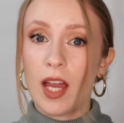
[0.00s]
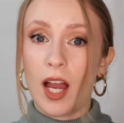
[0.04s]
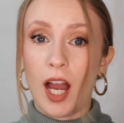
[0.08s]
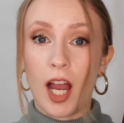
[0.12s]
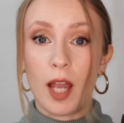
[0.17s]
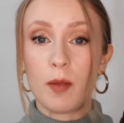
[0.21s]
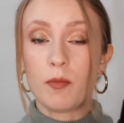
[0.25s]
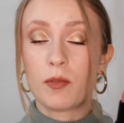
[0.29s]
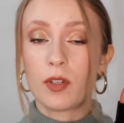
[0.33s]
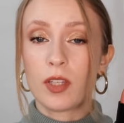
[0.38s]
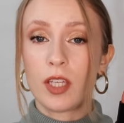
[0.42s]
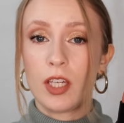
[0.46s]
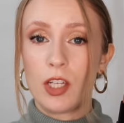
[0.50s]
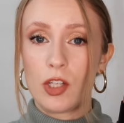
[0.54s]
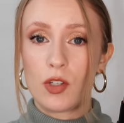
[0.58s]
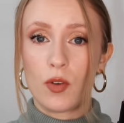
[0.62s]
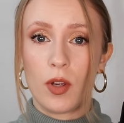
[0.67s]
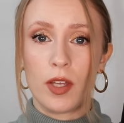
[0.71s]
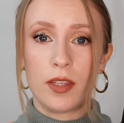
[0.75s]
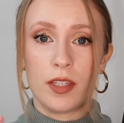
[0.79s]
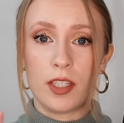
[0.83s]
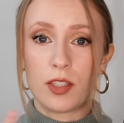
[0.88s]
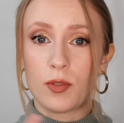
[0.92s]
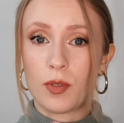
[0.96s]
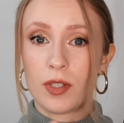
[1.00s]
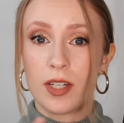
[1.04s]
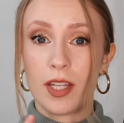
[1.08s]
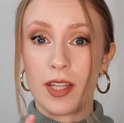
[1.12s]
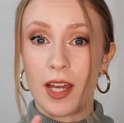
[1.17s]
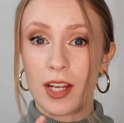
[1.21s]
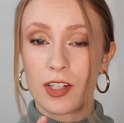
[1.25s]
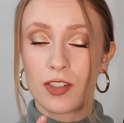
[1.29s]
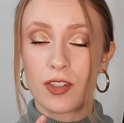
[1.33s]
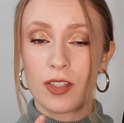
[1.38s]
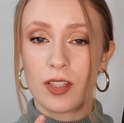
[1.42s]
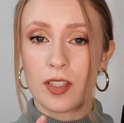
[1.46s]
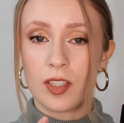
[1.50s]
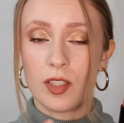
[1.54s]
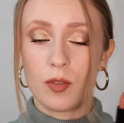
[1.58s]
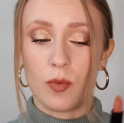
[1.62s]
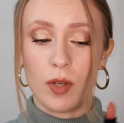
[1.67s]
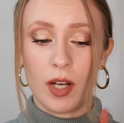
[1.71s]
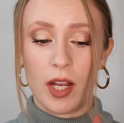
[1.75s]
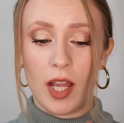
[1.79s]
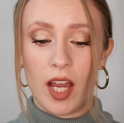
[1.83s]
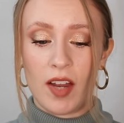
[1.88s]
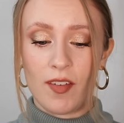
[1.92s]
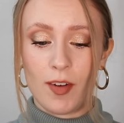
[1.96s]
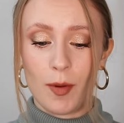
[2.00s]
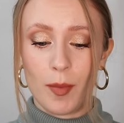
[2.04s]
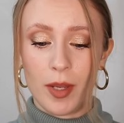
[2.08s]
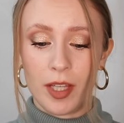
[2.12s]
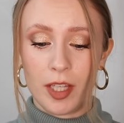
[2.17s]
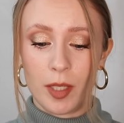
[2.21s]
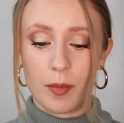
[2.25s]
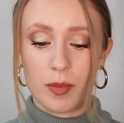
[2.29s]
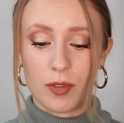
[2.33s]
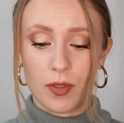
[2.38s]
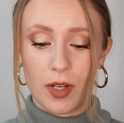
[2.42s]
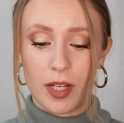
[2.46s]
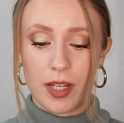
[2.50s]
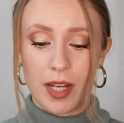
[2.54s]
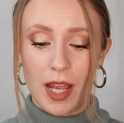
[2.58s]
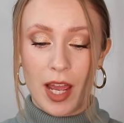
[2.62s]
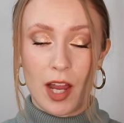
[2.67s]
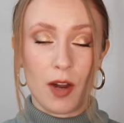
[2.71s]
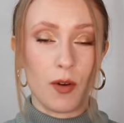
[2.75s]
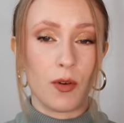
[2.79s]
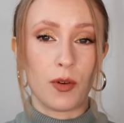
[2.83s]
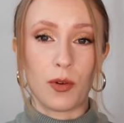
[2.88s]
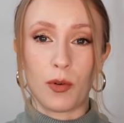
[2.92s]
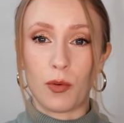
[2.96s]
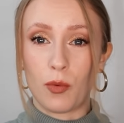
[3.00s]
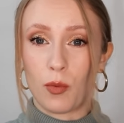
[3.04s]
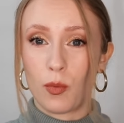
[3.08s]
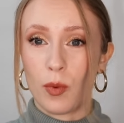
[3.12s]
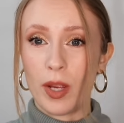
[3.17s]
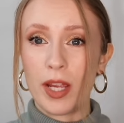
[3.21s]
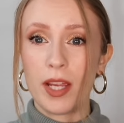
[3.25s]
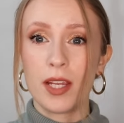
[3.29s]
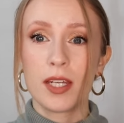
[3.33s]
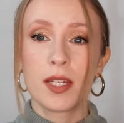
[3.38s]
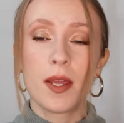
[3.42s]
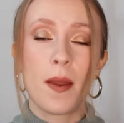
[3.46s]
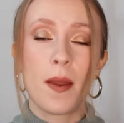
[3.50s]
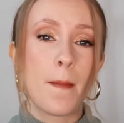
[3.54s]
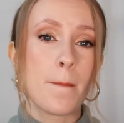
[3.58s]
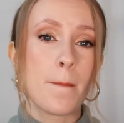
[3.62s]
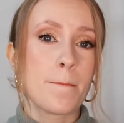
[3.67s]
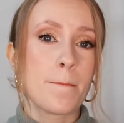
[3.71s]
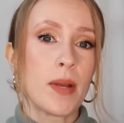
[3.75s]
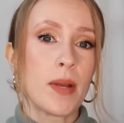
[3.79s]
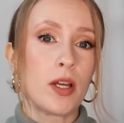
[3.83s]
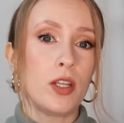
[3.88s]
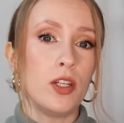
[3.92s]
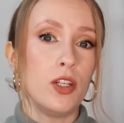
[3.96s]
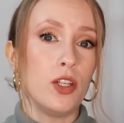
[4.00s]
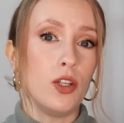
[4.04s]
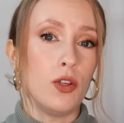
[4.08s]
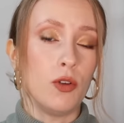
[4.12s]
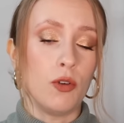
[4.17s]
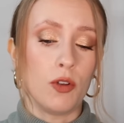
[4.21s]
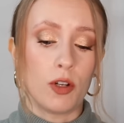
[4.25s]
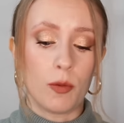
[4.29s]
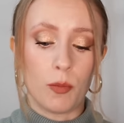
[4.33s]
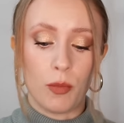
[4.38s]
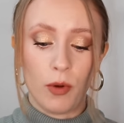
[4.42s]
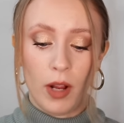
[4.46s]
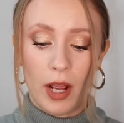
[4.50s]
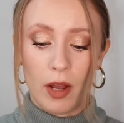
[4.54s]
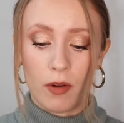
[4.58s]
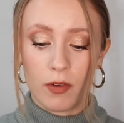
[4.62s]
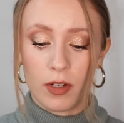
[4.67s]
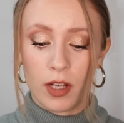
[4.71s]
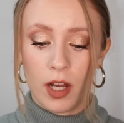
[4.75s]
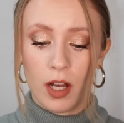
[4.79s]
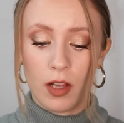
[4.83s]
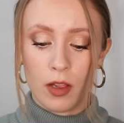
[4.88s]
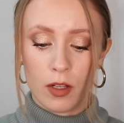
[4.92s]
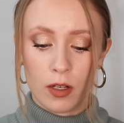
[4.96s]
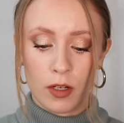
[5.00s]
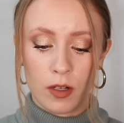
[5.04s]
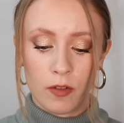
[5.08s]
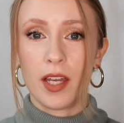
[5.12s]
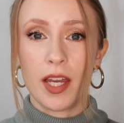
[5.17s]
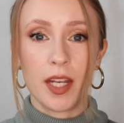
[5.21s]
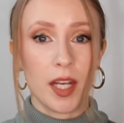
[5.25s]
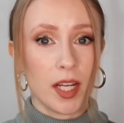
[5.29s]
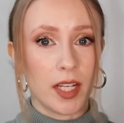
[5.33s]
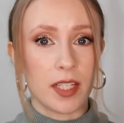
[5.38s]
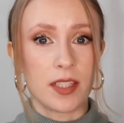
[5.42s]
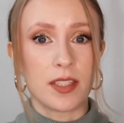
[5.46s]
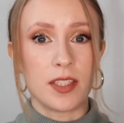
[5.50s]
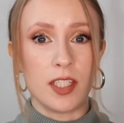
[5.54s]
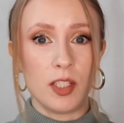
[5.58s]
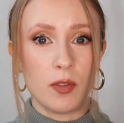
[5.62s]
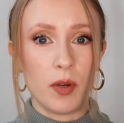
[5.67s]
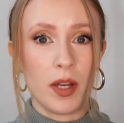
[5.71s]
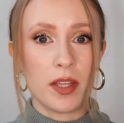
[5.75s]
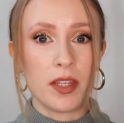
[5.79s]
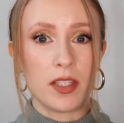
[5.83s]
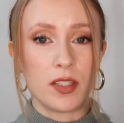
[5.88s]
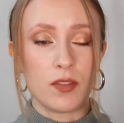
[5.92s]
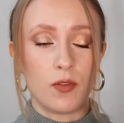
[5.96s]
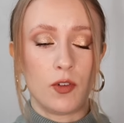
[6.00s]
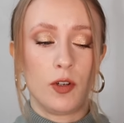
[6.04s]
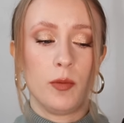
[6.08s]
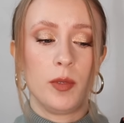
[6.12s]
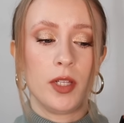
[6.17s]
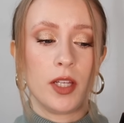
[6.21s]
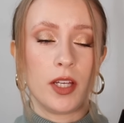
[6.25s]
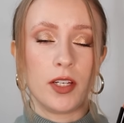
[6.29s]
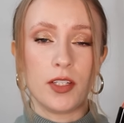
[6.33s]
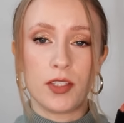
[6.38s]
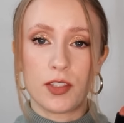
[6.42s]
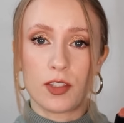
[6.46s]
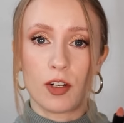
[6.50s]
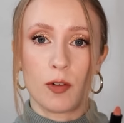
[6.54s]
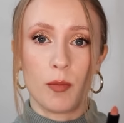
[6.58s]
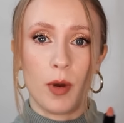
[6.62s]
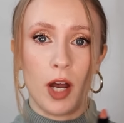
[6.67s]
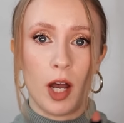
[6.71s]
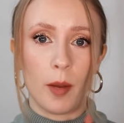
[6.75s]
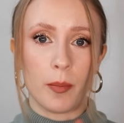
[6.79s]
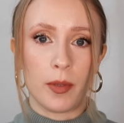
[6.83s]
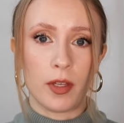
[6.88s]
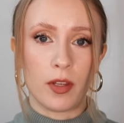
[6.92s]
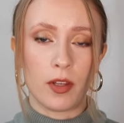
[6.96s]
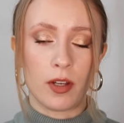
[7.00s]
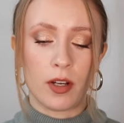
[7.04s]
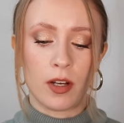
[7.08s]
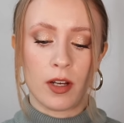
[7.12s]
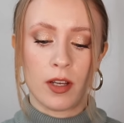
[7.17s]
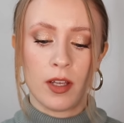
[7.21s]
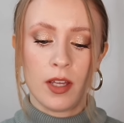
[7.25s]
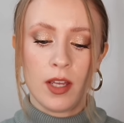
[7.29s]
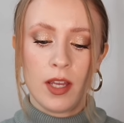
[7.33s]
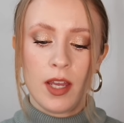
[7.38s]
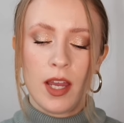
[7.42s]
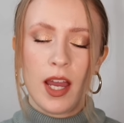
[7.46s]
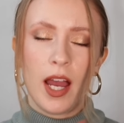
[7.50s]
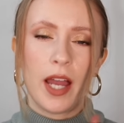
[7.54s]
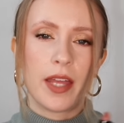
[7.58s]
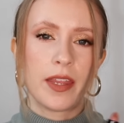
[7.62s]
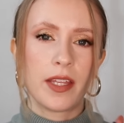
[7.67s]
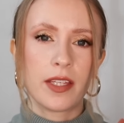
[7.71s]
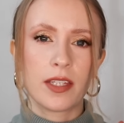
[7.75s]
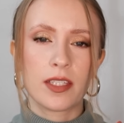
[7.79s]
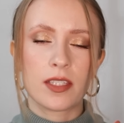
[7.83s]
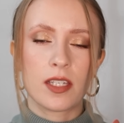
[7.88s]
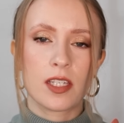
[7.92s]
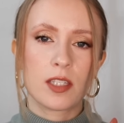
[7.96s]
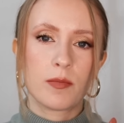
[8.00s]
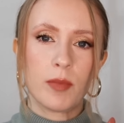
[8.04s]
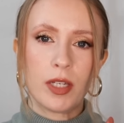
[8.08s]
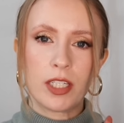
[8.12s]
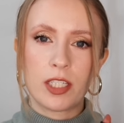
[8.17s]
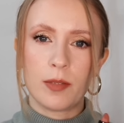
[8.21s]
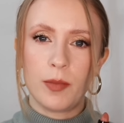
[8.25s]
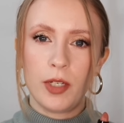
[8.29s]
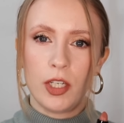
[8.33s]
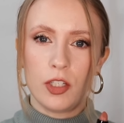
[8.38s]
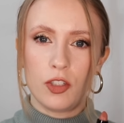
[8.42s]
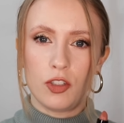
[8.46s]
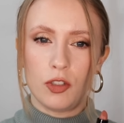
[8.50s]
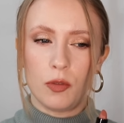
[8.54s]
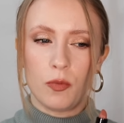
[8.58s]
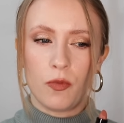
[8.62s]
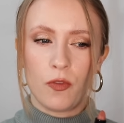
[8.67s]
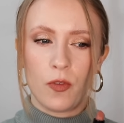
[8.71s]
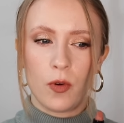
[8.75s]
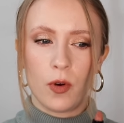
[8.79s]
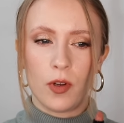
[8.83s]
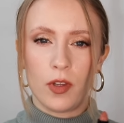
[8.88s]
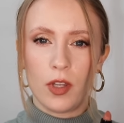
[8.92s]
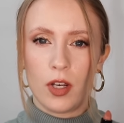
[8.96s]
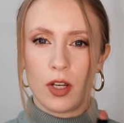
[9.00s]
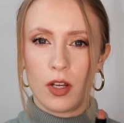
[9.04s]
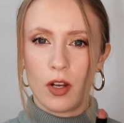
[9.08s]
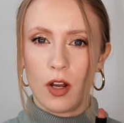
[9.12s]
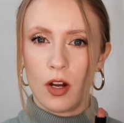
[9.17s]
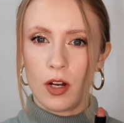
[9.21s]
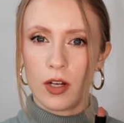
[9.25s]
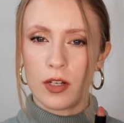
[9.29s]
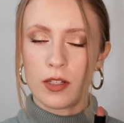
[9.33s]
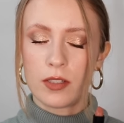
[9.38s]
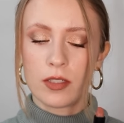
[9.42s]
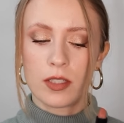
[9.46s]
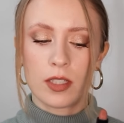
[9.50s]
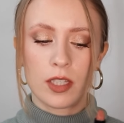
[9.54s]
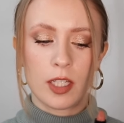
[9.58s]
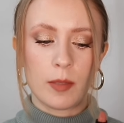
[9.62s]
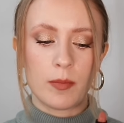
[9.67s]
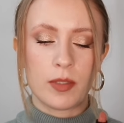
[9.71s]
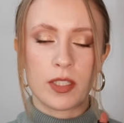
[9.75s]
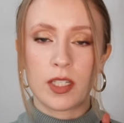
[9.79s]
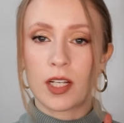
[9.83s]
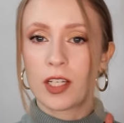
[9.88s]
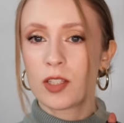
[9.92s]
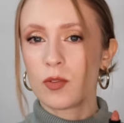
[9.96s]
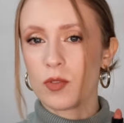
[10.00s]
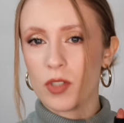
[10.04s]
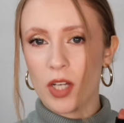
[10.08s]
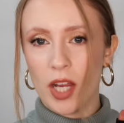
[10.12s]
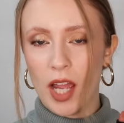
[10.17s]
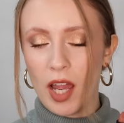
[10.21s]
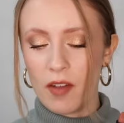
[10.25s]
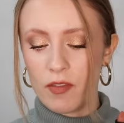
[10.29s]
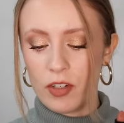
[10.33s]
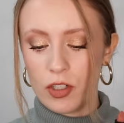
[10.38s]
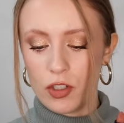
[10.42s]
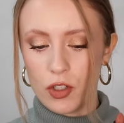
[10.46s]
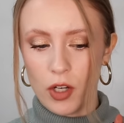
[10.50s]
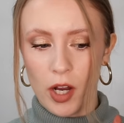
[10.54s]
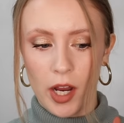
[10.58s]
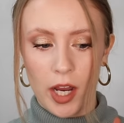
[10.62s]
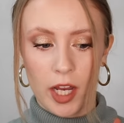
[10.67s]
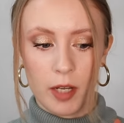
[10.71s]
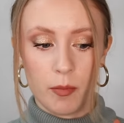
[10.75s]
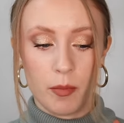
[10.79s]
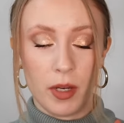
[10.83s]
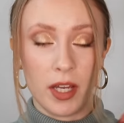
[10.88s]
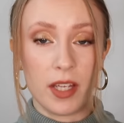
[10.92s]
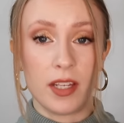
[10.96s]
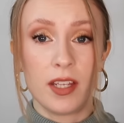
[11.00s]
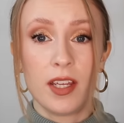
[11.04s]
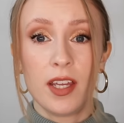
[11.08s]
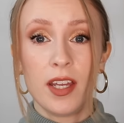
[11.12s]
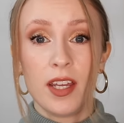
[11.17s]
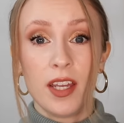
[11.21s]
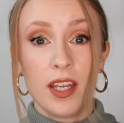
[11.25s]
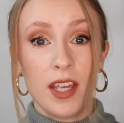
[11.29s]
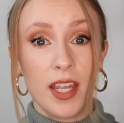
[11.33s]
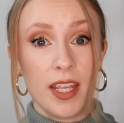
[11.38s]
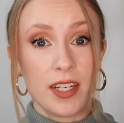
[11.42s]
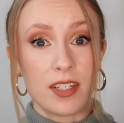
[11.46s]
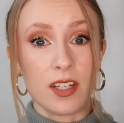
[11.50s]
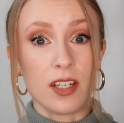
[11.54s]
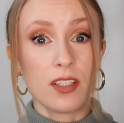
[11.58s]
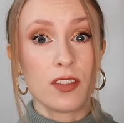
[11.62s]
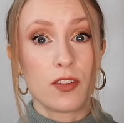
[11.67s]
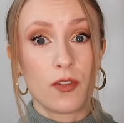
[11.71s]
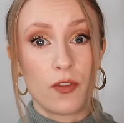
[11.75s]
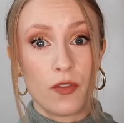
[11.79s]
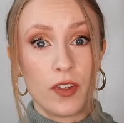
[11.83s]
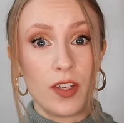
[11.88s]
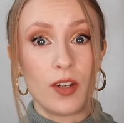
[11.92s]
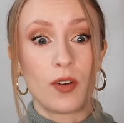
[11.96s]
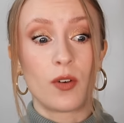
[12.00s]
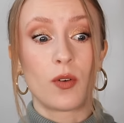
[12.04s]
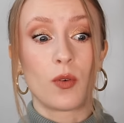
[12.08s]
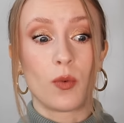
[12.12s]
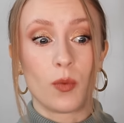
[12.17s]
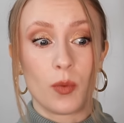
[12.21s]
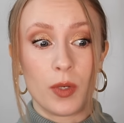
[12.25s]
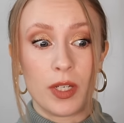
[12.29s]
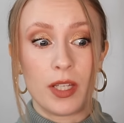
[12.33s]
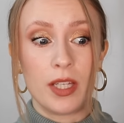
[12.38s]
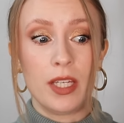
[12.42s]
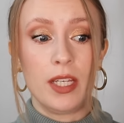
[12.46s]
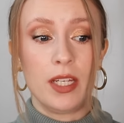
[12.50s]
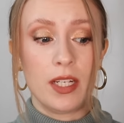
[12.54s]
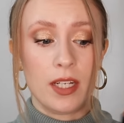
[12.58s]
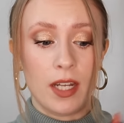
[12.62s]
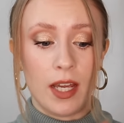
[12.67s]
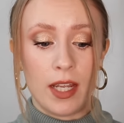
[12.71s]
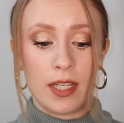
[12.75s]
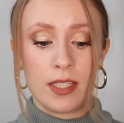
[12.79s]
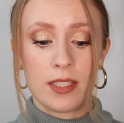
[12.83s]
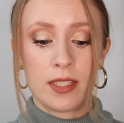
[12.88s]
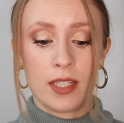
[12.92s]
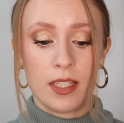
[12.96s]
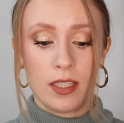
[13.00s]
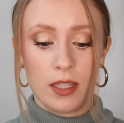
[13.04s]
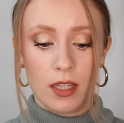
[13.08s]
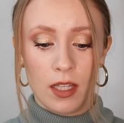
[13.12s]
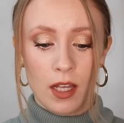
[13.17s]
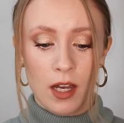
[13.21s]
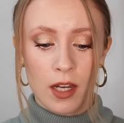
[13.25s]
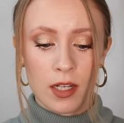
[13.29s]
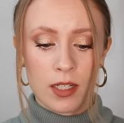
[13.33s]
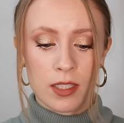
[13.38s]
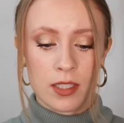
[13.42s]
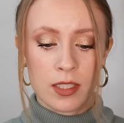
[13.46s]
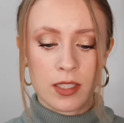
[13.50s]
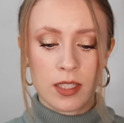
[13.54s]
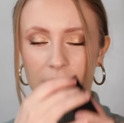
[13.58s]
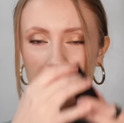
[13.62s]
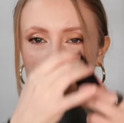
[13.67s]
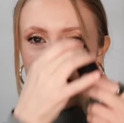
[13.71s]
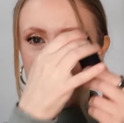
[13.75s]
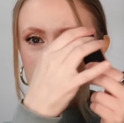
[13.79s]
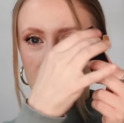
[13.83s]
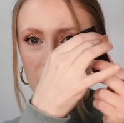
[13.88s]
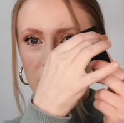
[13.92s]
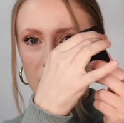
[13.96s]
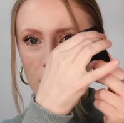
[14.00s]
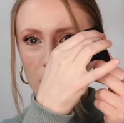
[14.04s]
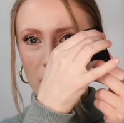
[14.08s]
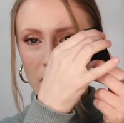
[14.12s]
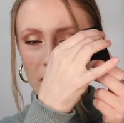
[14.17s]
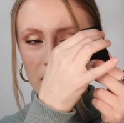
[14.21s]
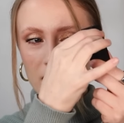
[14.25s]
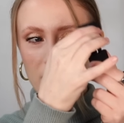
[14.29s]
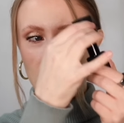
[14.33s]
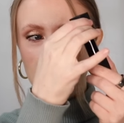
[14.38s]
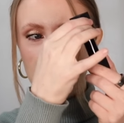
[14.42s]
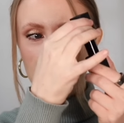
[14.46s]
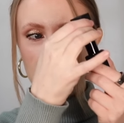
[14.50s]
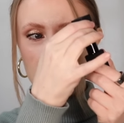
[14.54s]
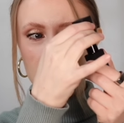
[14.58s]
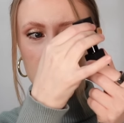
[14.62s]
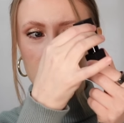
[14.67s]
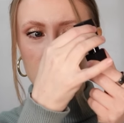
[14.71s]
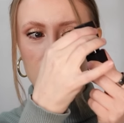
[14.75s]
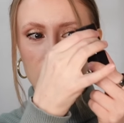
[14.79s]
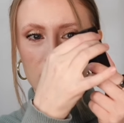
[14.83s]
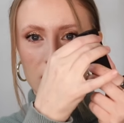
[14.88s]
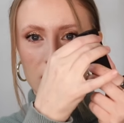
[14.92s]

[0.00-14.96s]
I'm really enjoying this one. Actually, this is what I have on my lips right now. Great nude brown color, and I can see why this formula is so popular. I think this is meant to be a dupe for the NARS lipsticks, which I haven't tried, but it does feel really nice and luxe. It has like a magnetic